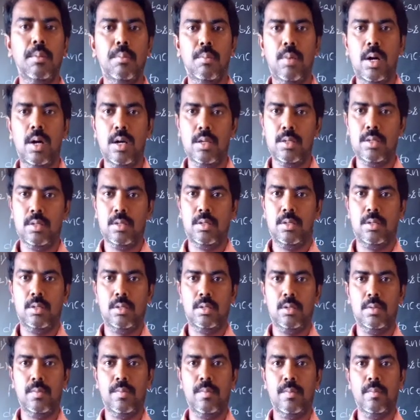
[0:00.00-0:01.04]
mass,
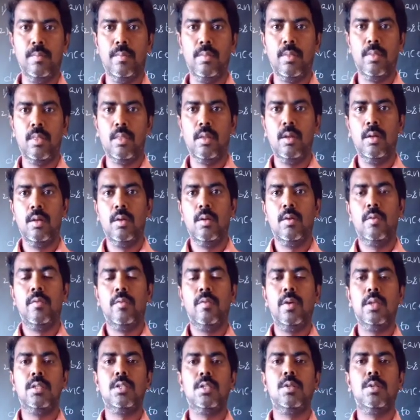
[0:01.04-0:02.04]
fixed